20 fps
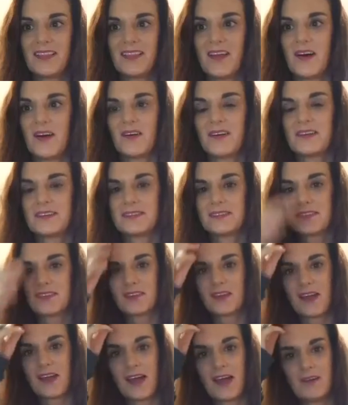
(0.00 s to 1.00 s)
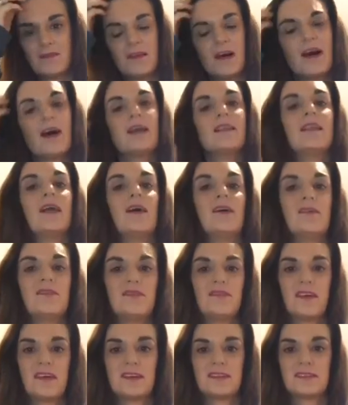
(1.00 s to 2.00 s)
Hello, Instagram. Hello,
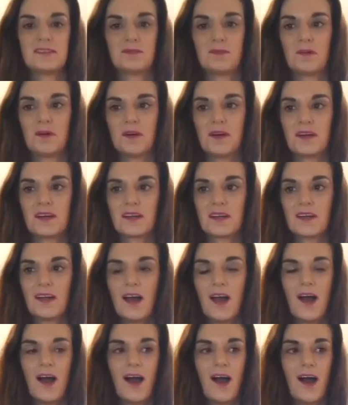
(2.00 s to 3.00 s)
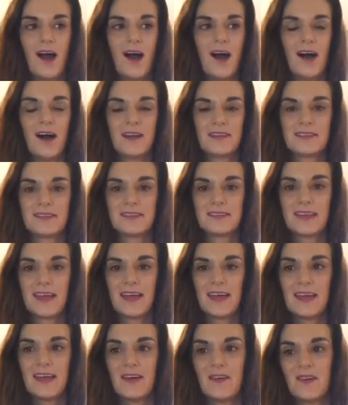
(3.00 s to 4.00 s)
Facebook.
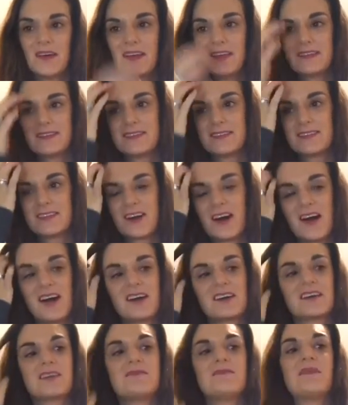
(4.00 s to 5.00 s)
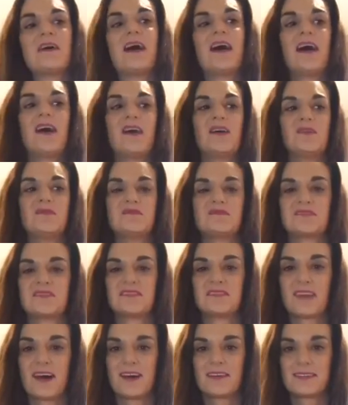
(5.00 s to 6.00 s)
Today I wanted to talk about
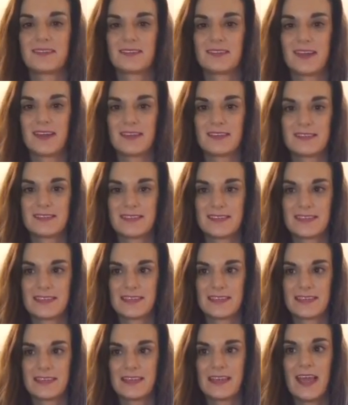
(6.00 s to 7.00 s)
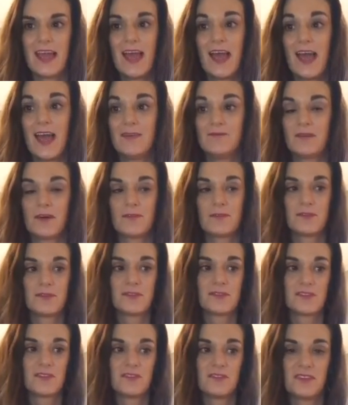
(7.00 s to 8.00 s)
2019 and my
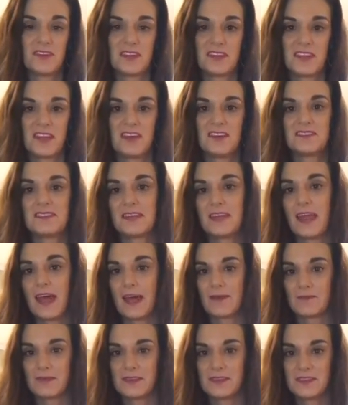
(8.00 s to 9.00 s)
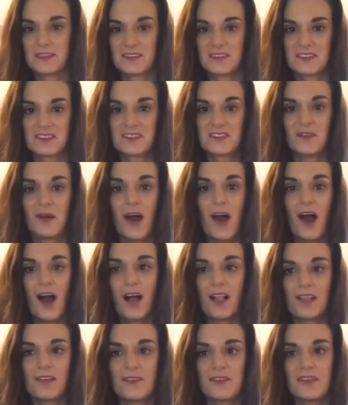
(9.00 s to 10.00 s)
future videos, and Happy New Year to
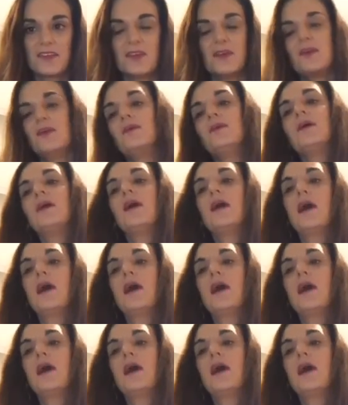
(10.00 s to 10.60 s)
all of you.